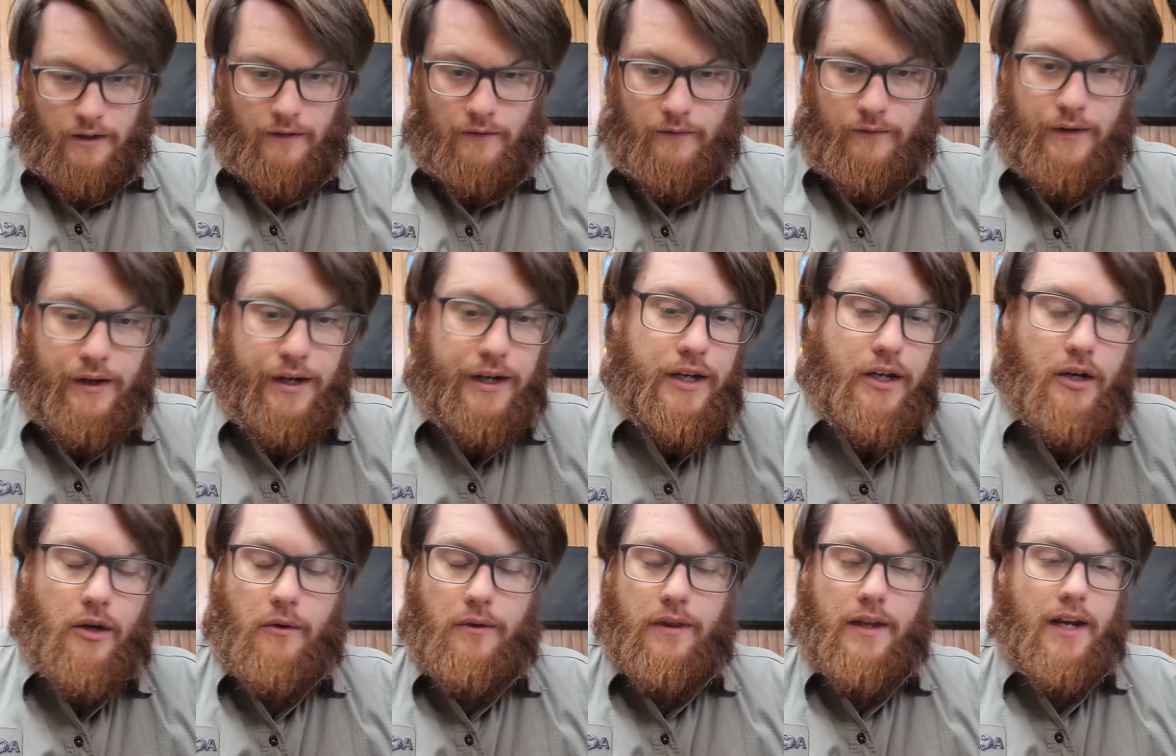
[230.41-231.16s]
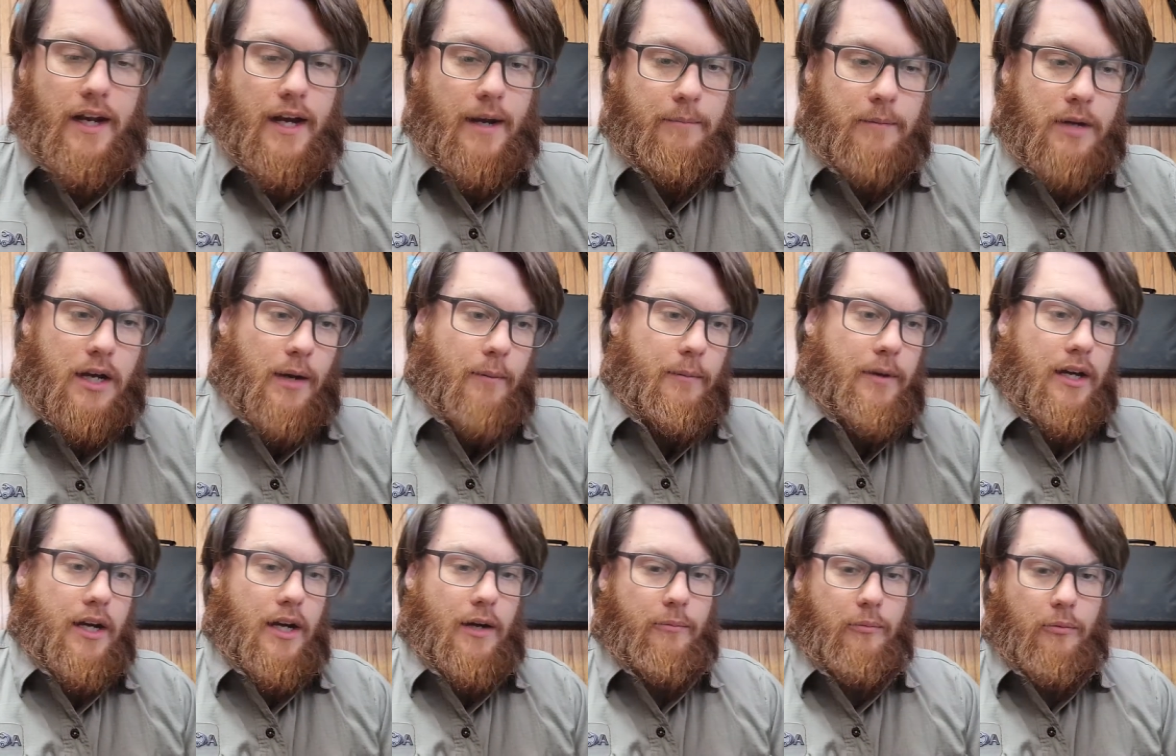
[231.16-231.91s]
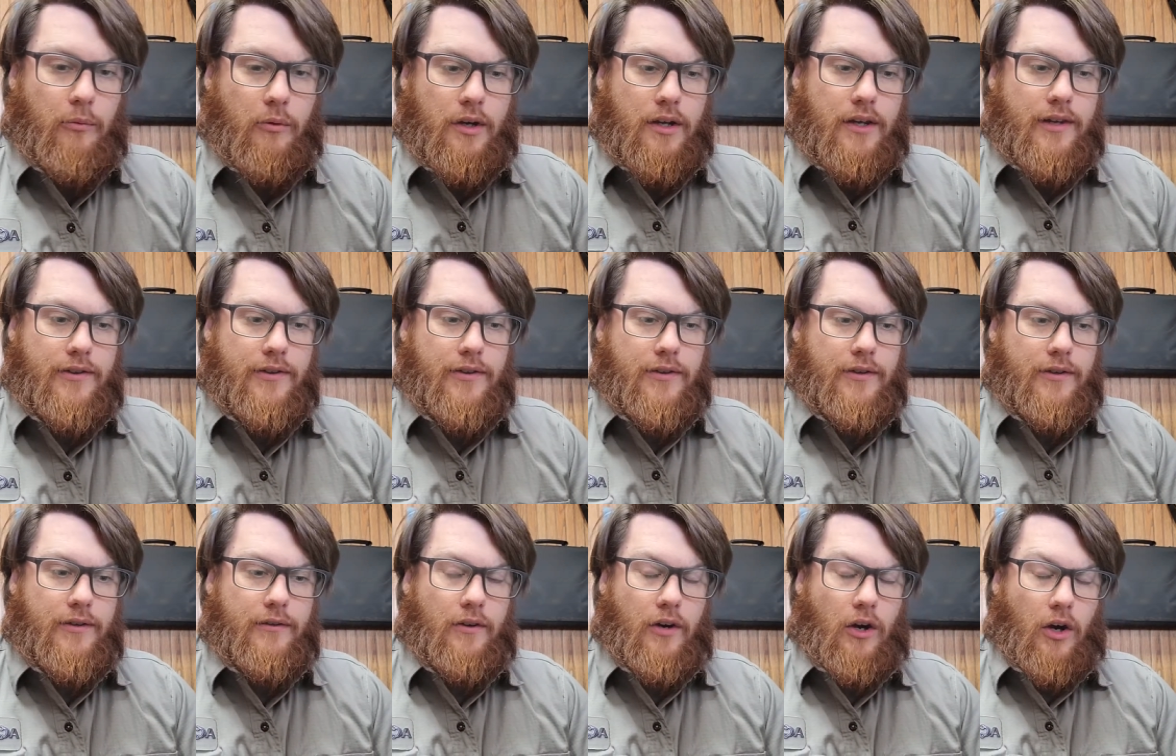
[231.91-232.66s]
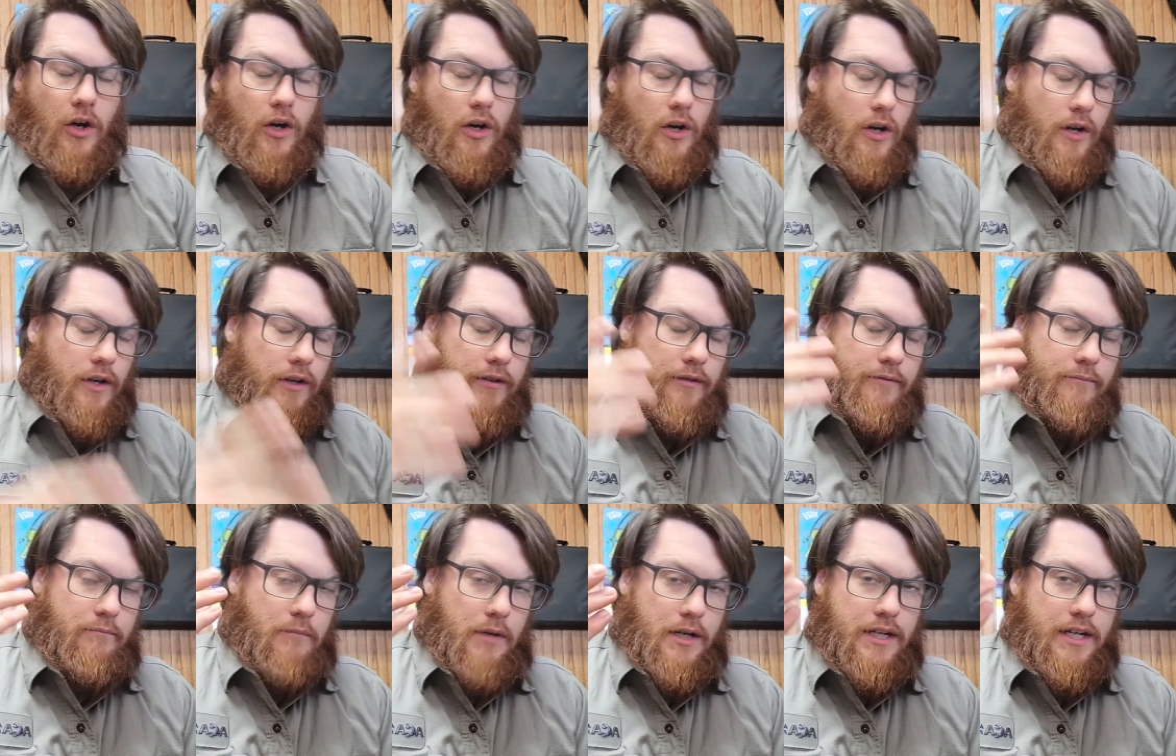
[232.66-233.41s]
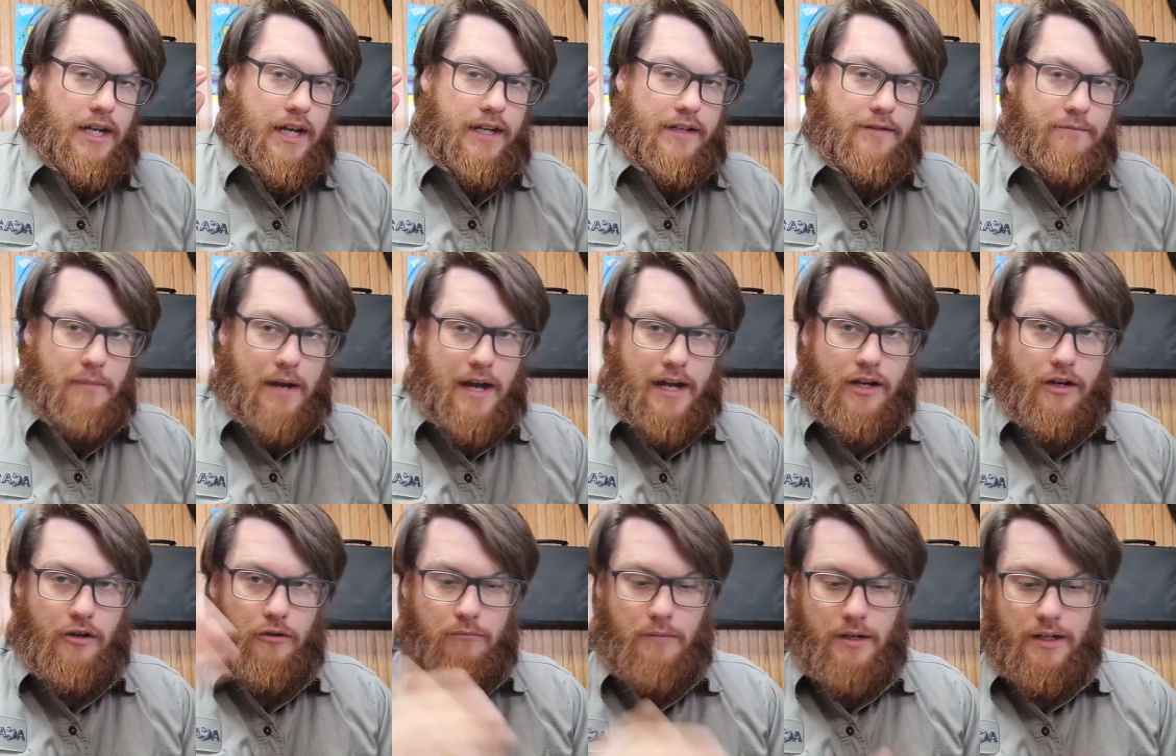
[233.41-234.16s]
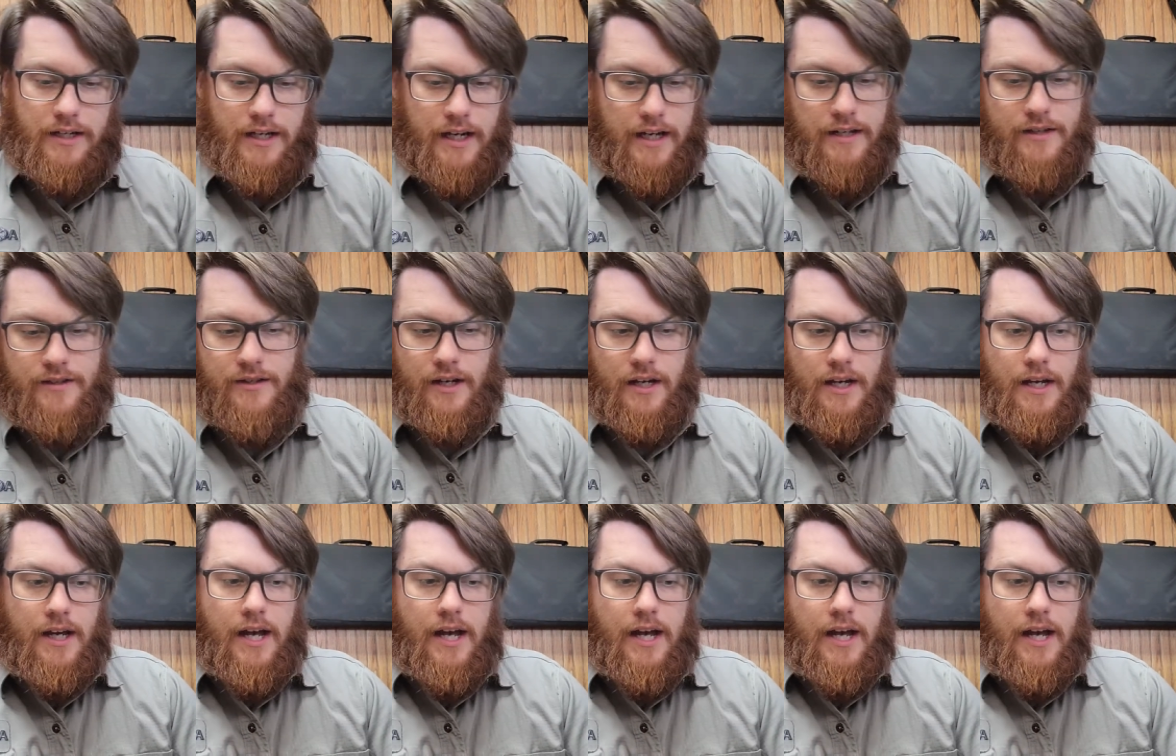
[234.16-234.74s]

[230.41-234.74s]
video that I'm coming up with on Mondays, Matco Mondays,